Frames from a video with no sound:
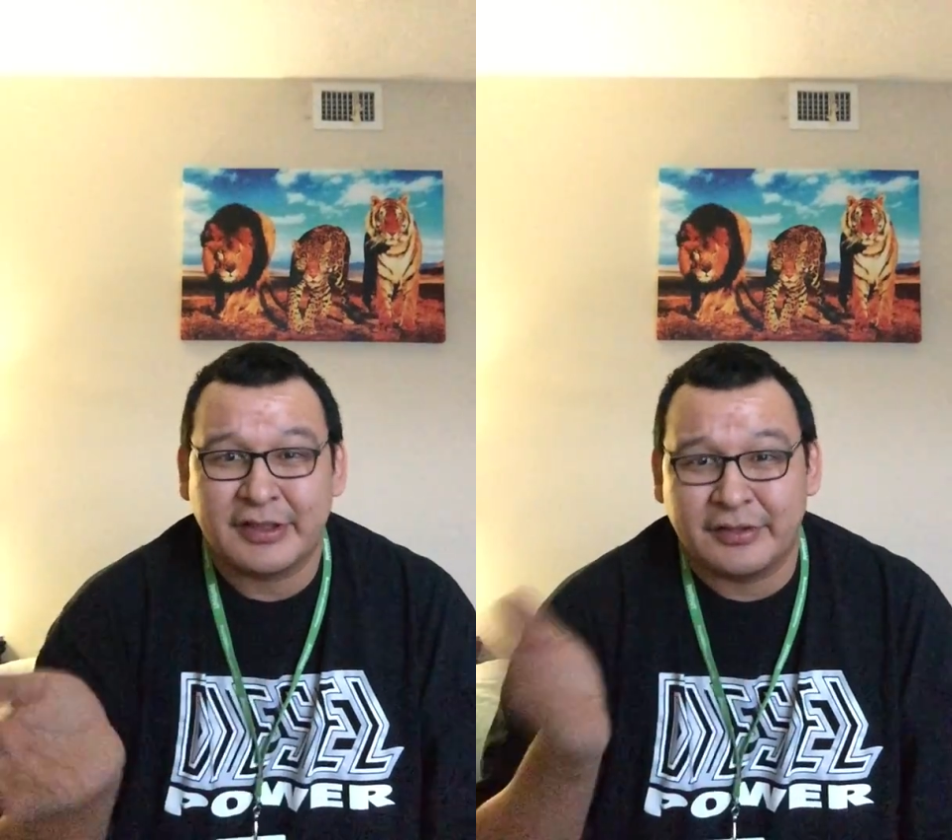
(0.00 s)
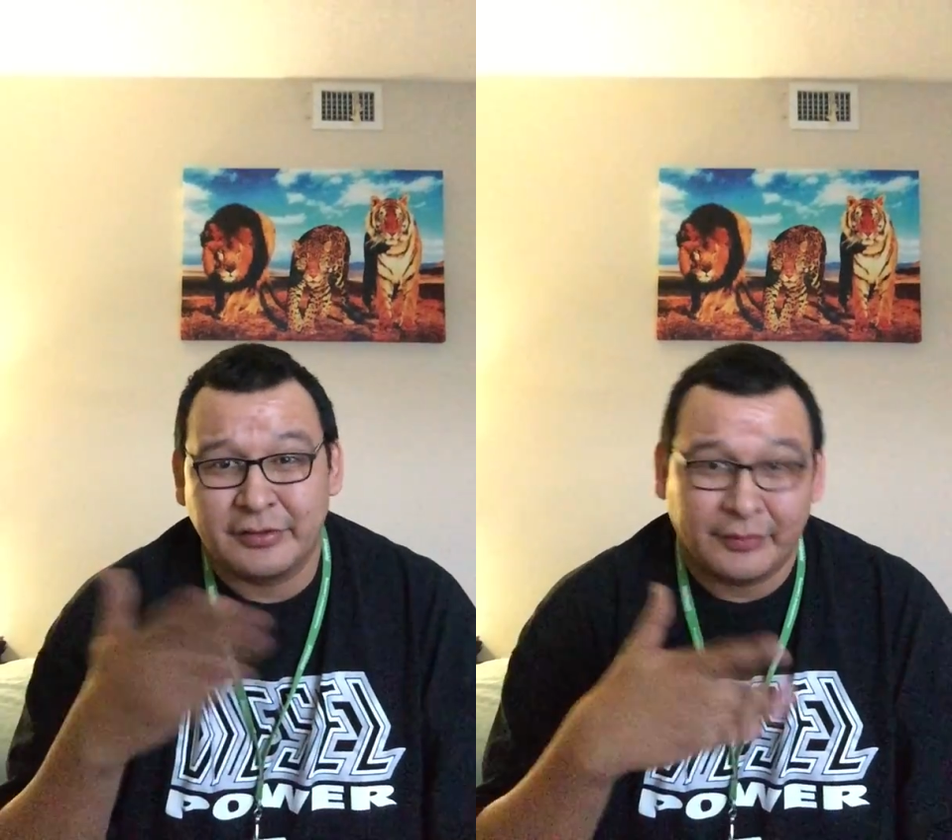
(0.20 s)

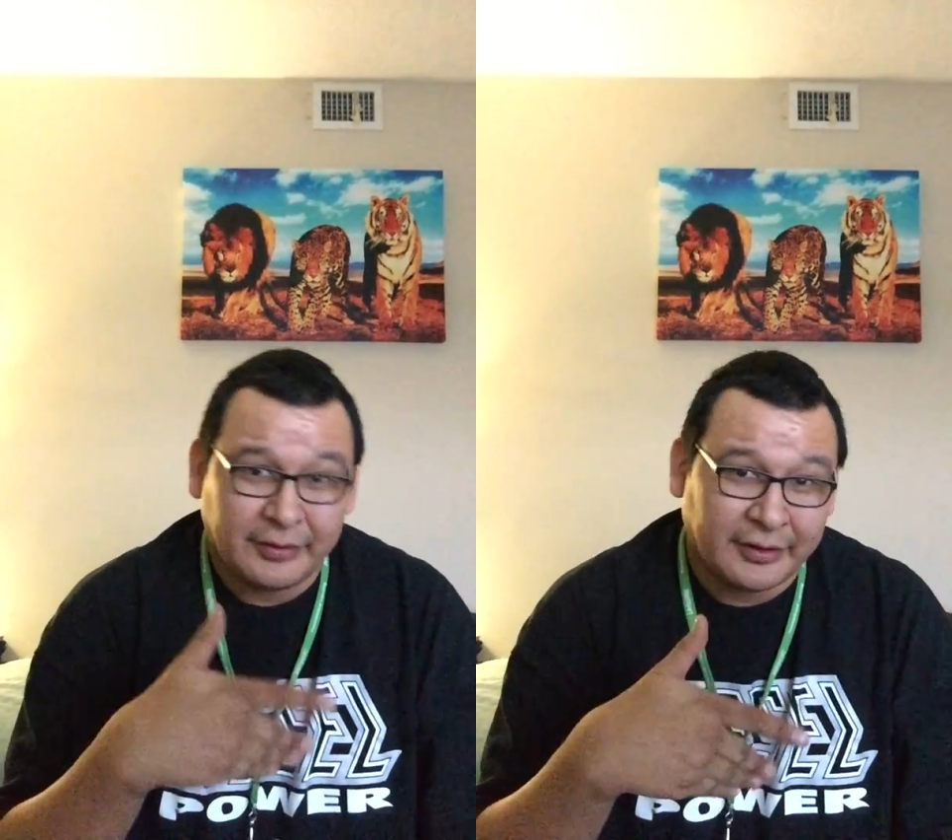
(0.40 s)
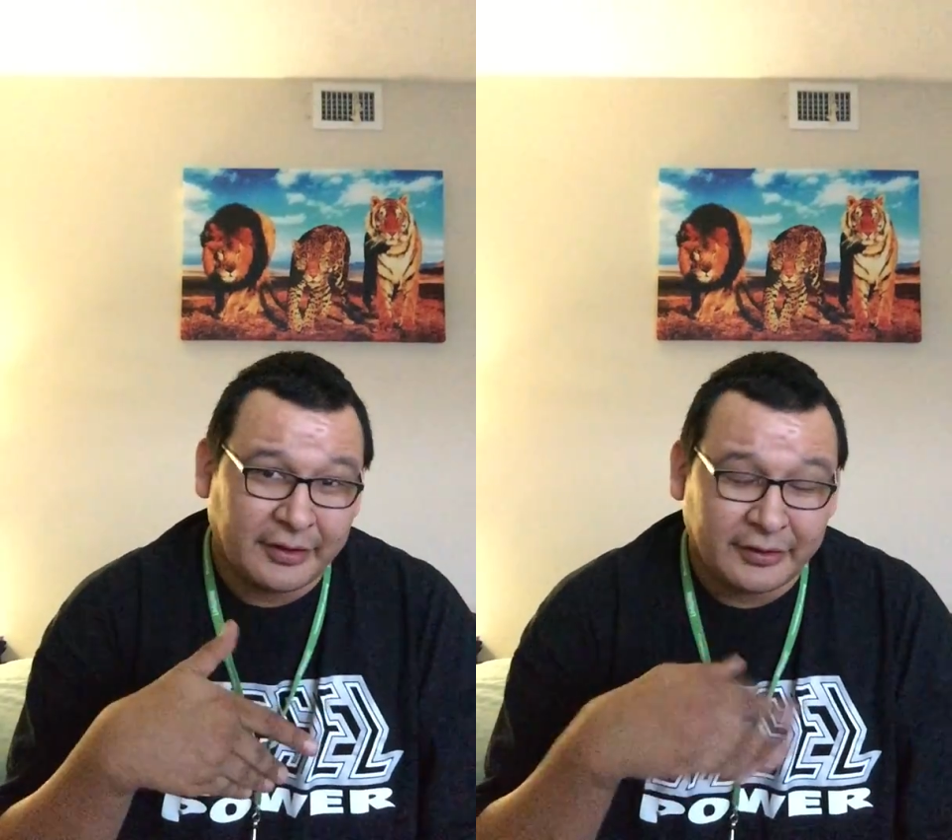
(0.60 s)
son's
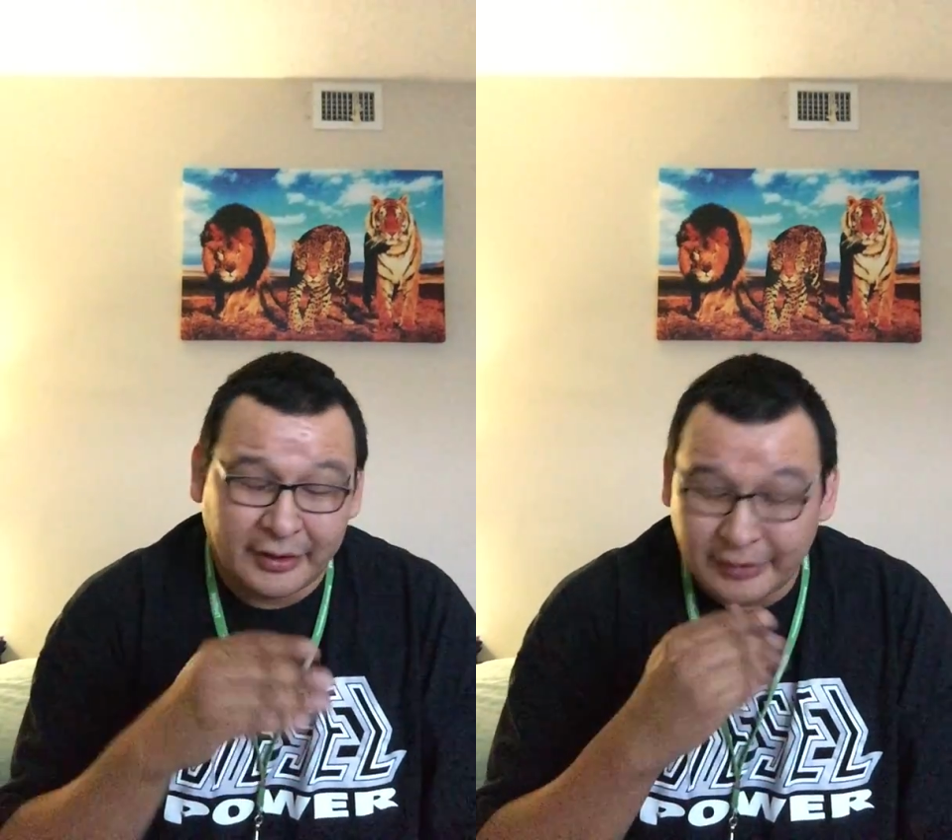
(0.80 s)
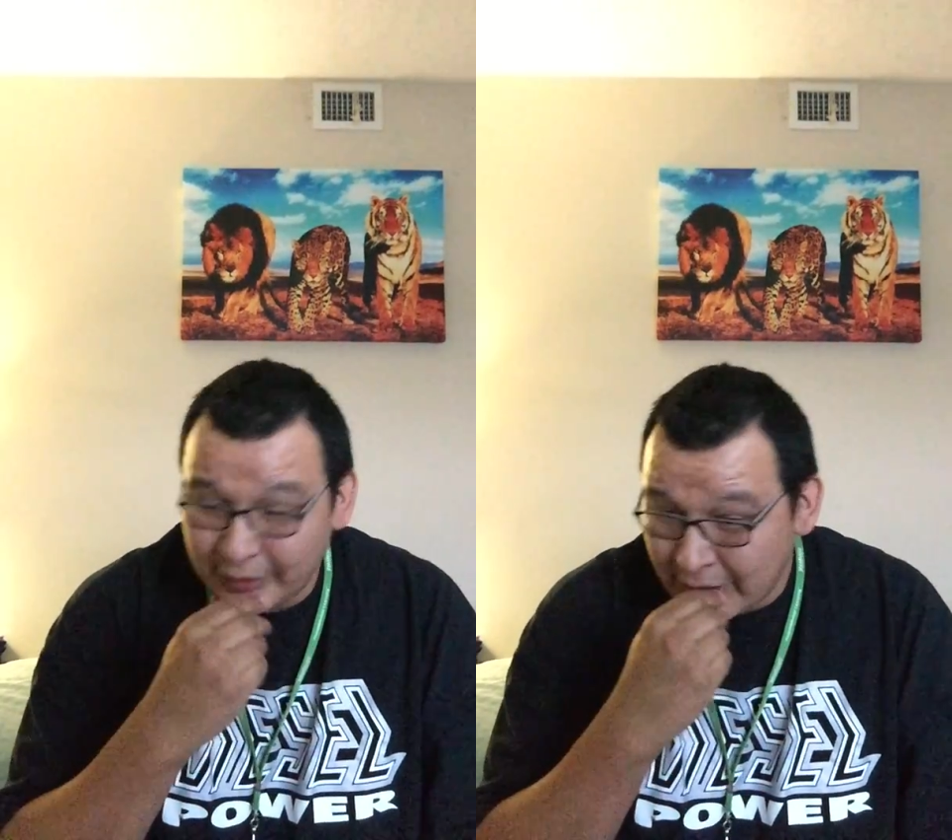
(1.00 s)
older than the
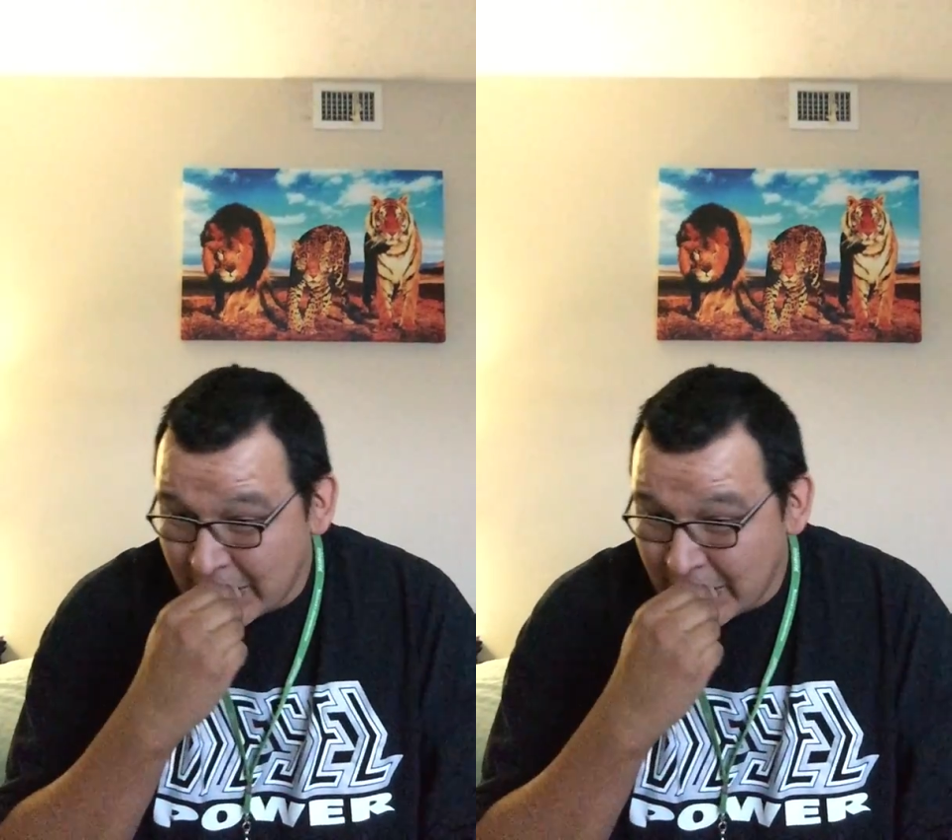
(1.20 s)
daughter.